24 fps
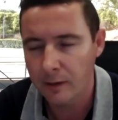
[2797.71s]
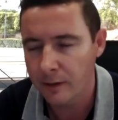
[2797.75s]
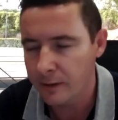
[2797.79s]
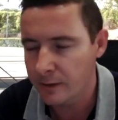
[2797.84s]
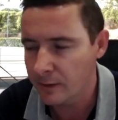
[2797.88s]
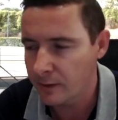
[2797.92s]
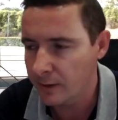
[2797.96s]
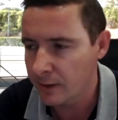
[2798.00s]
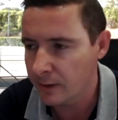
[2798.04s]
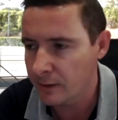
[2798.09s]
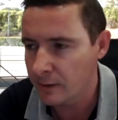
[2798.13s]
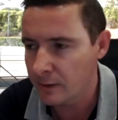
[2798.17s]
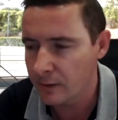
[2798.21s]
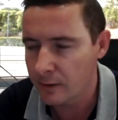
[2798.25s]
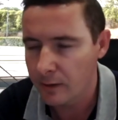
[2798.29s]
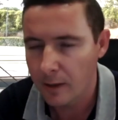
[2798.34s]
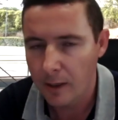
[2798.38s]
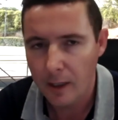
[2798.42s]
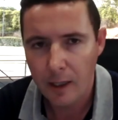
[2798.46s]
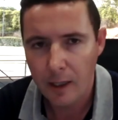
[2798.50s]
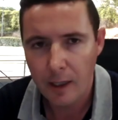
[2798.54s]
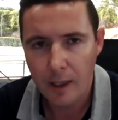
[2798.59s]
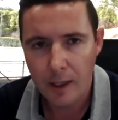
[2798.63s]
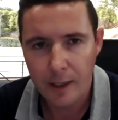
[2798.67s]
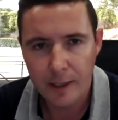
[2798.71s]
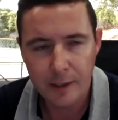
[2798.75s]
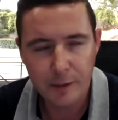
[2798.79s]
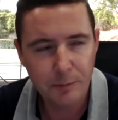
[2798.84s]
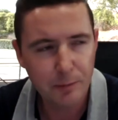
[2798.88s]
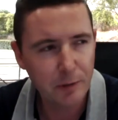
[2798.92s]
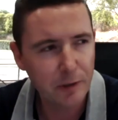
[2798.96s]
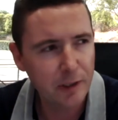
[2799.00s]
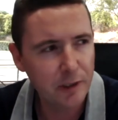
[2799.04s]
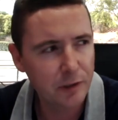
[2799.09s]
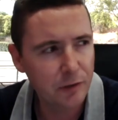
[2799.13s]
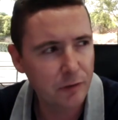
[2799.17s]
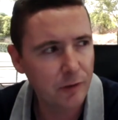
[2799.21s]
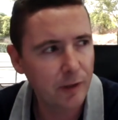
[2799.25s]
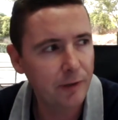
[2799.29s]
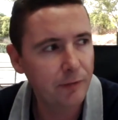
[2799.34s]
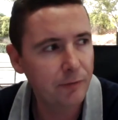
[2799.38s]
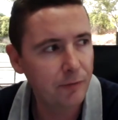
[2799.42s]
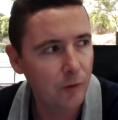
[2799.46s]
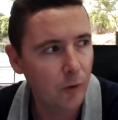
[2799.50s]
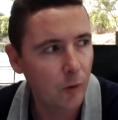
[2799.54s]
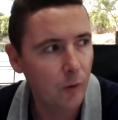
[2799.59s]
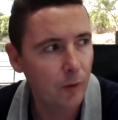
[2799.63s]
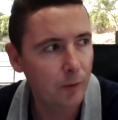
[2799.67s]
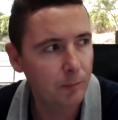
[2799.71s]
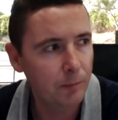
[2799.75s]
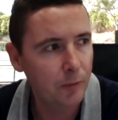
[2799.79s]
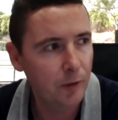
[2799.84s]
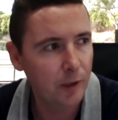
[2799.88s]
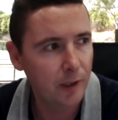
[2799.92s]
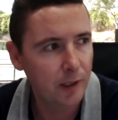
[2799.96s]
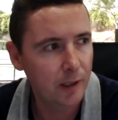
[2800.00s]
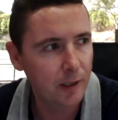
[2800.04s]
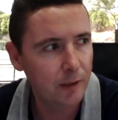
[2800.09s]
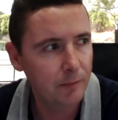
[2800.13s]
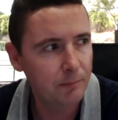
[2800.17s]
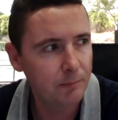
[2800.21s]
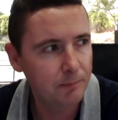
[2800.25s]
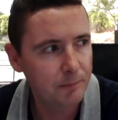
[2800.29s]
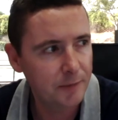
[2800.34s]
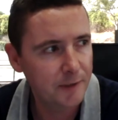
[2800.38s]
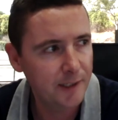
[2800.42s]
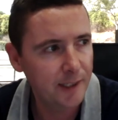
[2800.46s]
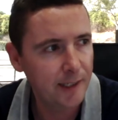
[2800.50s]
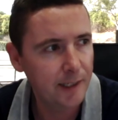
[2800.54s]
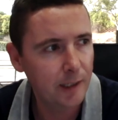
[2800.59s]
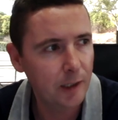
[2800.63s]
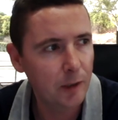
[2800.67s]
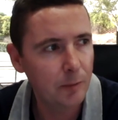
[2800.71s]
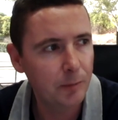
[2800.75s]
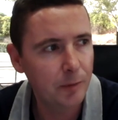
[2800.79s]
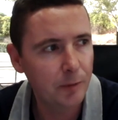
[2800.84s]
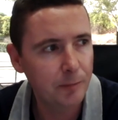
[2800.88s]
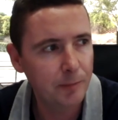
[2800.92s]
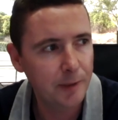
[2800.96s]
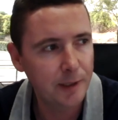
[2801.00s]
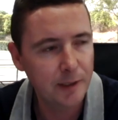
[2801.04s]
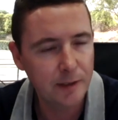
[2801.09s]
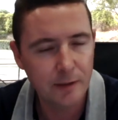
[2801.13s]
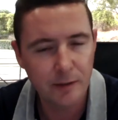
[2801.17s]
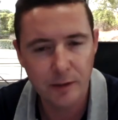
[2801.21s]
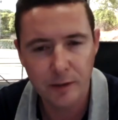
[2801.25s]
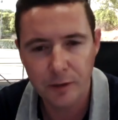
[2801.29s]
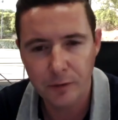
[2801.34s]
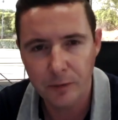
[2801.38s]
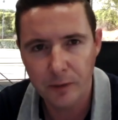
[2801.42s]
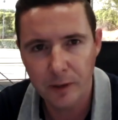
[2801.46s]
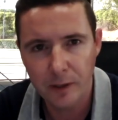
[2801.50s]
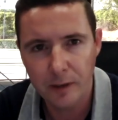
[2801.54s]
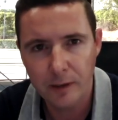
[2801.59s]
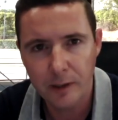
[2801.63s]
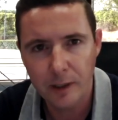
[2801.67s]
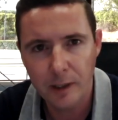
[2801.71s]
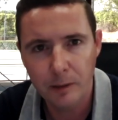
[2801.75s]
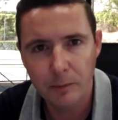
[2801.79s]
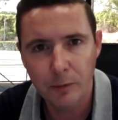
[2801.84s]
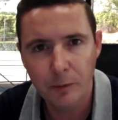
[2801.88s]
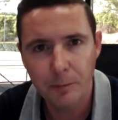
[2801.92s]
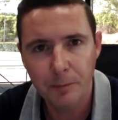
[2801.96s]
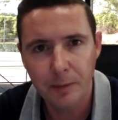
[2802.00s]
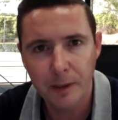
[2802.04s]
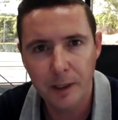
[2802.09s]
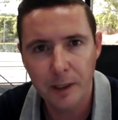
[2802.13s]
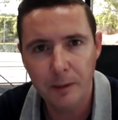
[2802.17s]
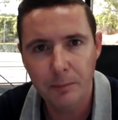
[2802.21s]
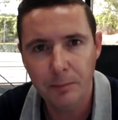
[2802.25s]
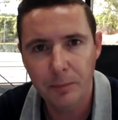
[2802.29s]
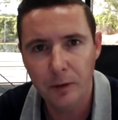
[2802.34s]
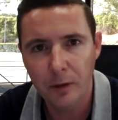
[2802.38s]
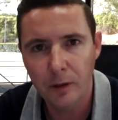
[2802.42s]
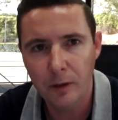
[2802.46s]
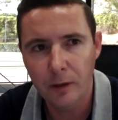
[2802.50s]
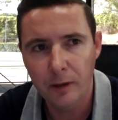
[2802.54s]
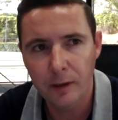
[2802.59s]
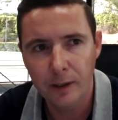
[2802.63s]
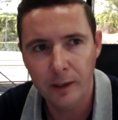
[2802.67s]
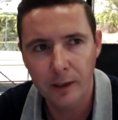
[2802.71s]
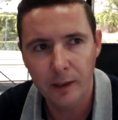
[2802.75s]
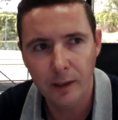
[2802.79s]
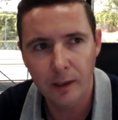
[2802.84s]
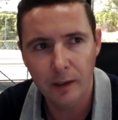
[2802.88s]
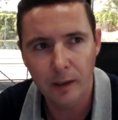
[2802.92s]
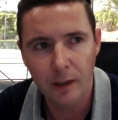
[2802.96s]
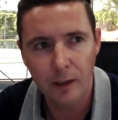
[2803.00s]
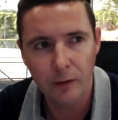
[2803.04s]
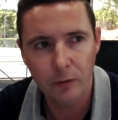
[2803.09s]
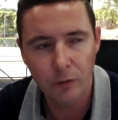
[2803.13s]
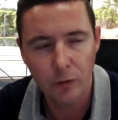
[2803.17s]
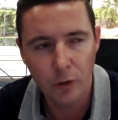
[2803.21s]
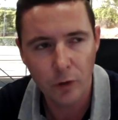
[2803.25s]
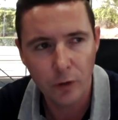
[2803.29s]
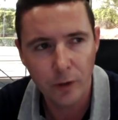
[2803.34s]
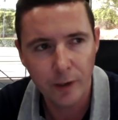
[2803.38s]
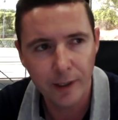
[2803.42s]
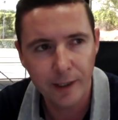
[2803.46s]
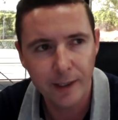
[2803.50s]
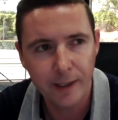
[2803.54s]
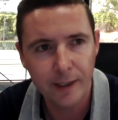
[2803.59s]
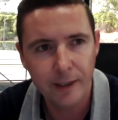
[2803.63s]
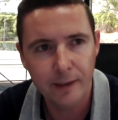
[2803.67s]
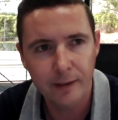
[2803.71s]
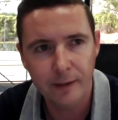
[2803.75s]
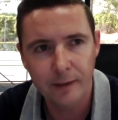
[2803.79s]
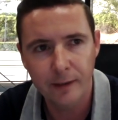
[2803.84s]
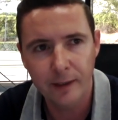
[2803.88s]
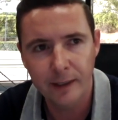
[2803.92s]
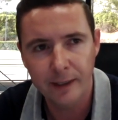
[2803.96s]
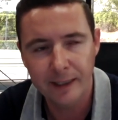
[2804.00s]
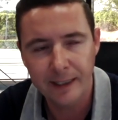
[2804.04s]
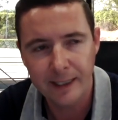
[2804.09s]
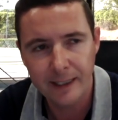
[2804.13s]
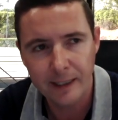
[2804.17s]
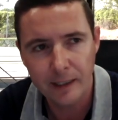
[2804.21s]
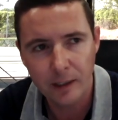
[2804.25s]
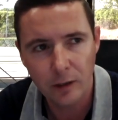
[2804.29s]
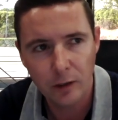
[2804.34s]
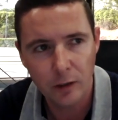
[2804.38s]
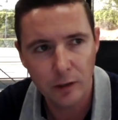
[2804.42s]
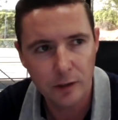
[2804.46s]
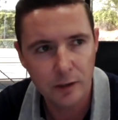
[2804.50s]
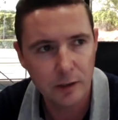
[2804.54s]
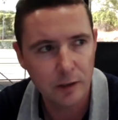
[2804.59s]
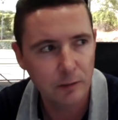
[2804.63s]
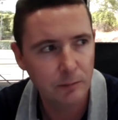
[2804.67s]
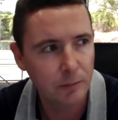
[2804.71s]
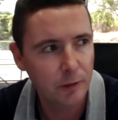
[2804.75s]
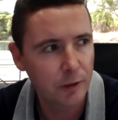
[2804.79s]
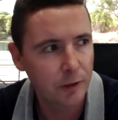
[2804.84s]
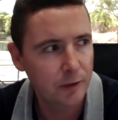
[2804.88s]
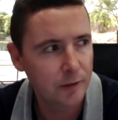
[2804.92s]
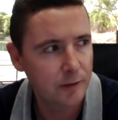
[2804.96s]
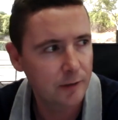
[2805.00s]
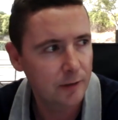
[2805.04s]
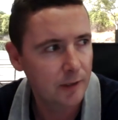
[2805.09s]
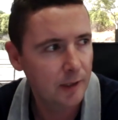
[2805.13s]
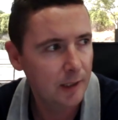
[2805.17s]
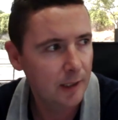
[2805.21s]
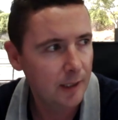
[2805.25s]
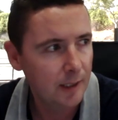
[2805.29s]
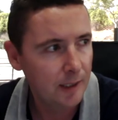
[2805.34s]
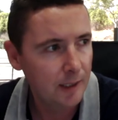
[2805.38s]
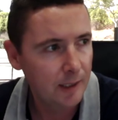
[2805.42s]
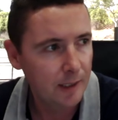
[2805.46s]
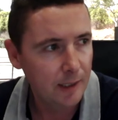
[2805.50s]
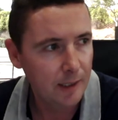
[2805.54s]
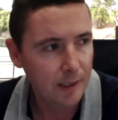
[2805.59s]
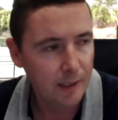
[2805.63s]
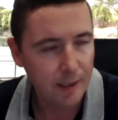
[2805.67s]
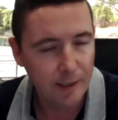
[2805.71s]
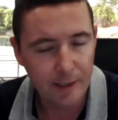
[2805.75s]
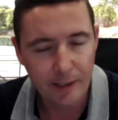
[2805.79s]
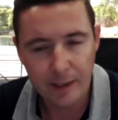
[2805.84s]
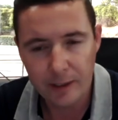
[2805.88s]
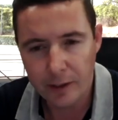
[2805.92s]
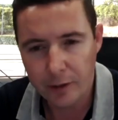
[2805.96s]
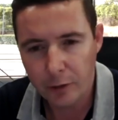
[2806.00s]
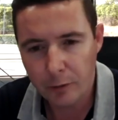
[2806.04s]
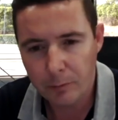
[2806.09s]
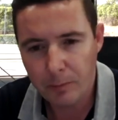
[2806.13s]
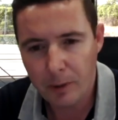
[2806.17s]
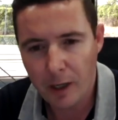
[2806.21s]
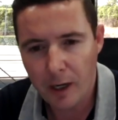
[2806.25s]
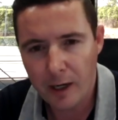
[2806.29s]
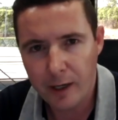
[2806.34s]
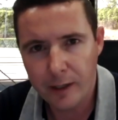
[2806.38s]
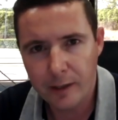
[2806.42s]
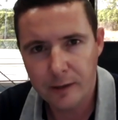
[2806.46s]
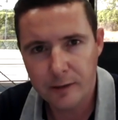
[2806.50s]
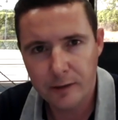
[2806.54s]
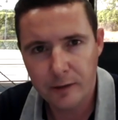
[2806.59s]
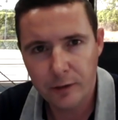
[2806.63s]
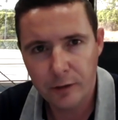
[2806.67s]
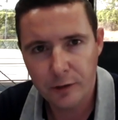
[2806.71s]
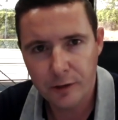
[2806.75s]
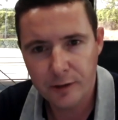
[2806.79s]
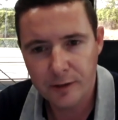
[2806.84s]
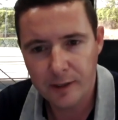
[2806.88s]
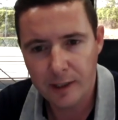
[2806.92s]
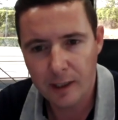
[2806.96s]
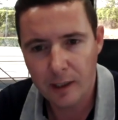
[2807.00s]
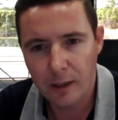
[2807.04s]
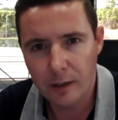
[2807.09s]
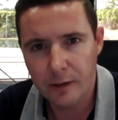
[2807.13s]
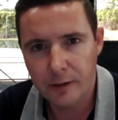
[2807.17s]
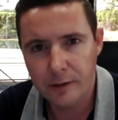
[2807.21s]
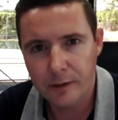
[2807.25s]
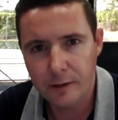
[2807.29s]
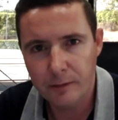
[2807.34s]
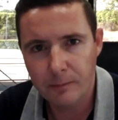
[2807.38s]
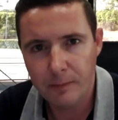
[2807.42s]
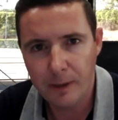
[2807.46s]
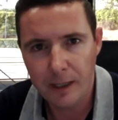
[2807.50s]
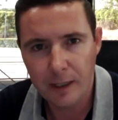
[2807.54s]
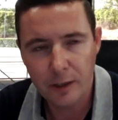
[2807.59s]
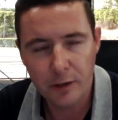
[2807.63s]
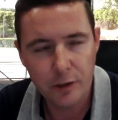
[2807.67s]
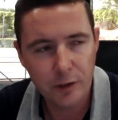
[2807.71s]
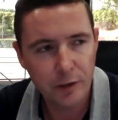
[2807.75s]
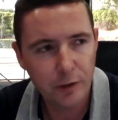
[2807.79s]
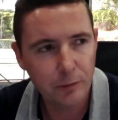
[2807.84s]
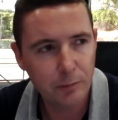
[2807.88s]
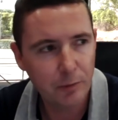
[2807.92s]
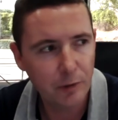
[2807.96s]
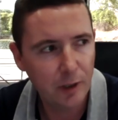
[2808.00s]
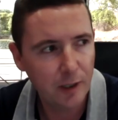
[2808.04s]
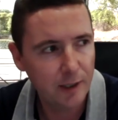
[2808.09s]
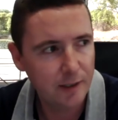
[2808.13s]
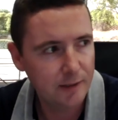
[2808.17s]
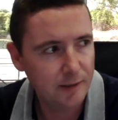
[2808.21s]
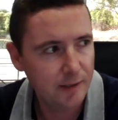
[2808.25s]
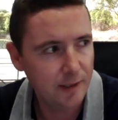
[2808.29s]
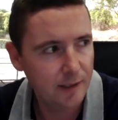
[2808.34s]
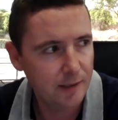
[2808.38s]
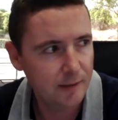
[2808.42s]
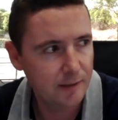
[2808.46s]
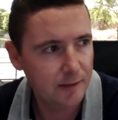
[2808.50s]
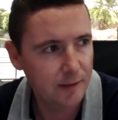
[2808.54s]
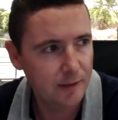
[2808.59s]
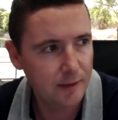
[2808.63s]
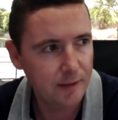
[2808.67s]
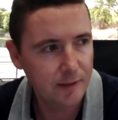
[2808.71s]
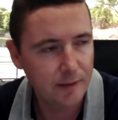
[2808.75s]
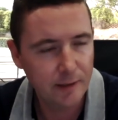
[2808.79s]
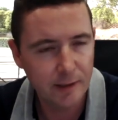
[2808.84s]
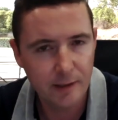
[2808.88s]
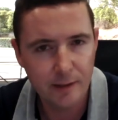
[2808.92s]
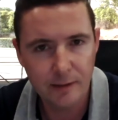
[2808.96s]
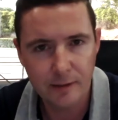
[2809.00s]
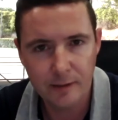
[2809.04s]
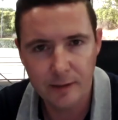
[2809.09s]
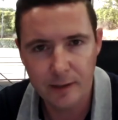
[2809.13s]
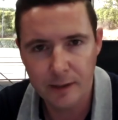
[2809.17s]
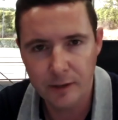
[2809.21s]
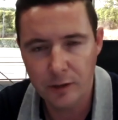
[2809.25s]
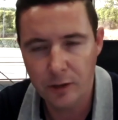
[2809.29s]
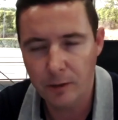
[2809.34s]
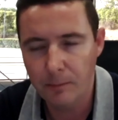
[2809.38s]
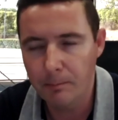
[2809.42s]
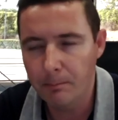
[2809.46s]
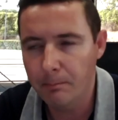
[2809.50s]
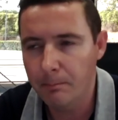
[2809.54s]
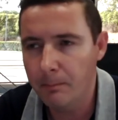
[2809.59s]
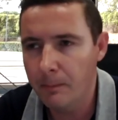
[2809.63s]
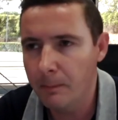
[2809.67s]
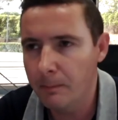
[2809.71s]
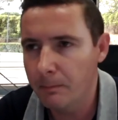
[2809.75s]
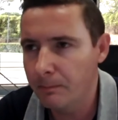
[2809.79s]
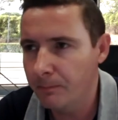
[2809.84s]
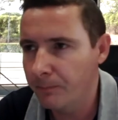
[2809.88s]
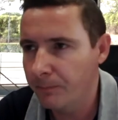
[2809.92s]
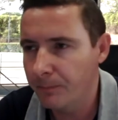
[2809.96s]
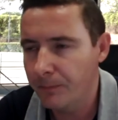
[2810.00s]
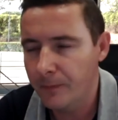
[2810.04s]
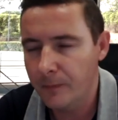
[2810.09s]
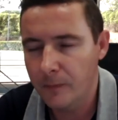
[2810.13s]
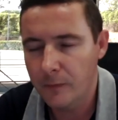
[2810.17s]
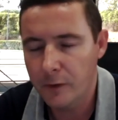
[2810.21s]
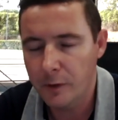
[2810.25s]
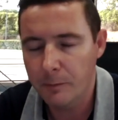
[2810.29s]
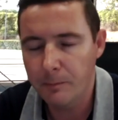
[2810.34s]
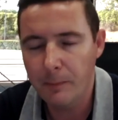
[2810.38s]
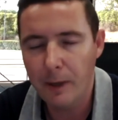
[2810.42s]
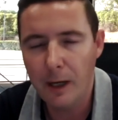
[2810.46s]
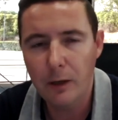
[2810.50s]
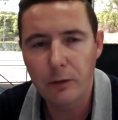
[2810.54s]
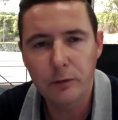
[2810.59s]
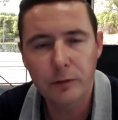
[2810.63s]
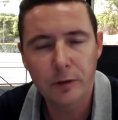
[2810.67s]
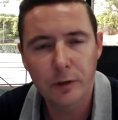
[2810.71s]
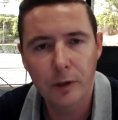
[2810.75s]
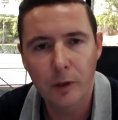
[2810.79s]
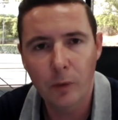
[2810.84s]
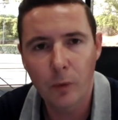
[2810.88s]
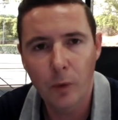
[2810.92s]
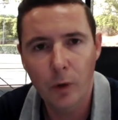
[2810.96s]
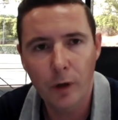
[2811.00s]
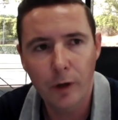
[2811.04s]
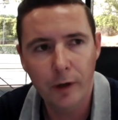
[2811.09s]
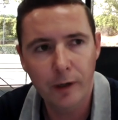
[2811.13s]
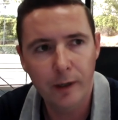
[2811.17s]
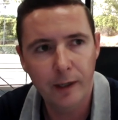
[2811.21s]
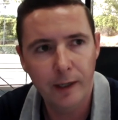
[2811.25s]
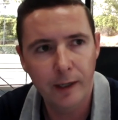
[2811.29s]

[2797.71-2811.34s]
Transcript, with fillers: It's it's it's pretty straightforward, but kind of setting up a business with a team of people and, and, and growing it and, and, getting customers, getting your buyers and your sellers and managing your processes, it's, it's, a, it's a mountain of work.